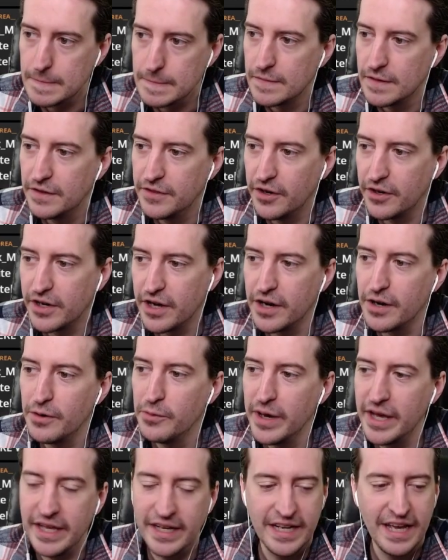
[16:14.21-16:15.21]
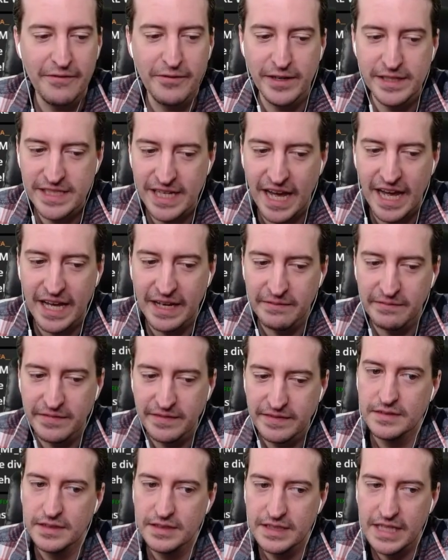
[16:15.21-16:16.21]
they're going to win every time.
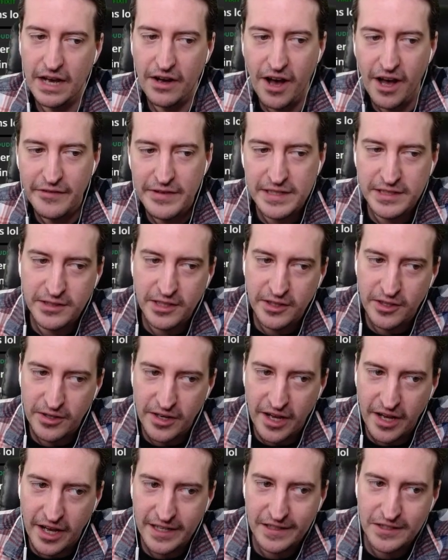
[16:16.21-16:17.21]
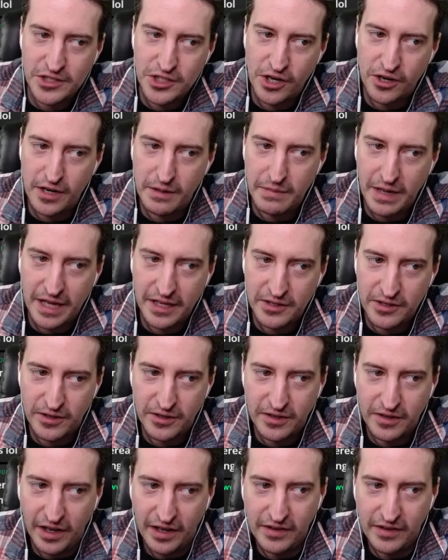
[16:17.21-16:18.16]
Now, obviously, they're not going to gerrymander,